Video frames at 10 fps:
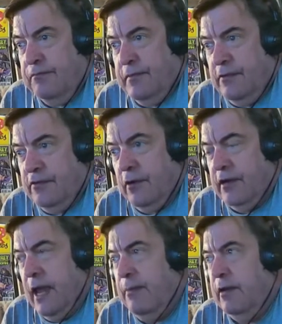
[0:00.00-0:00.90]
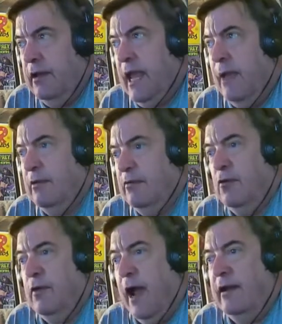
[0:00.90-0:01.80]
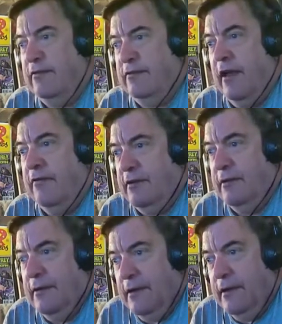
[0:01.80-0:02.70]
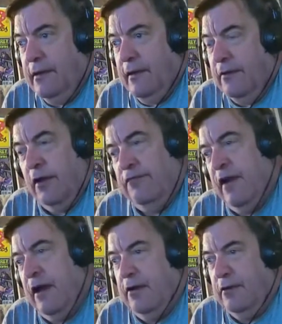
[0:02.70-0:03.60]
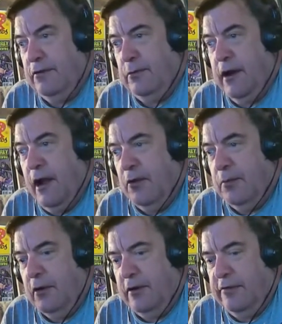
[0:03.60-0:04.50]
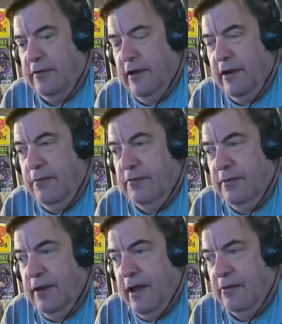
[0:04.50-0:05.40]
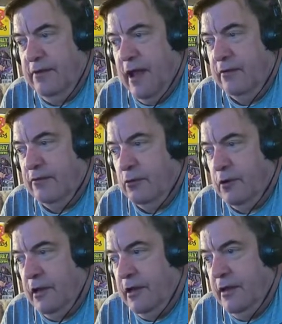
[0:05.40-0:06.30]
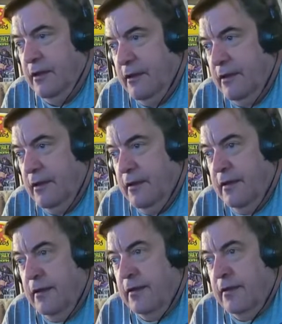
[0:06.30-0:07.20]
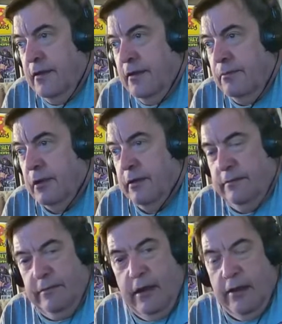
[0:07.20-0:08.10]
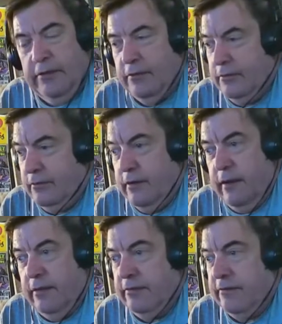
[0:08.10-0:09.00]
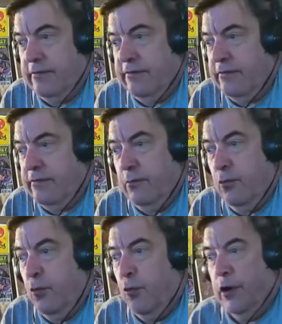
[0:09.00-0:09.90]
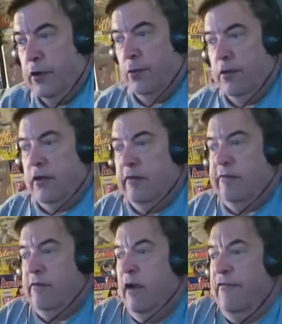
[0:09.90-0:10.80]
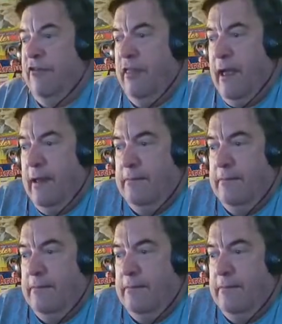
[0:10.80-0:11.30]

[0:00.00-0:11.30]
So it came to $2.97. So I found another $3 book and said, here. So now it's $3. But that was a really, really good stuff for that.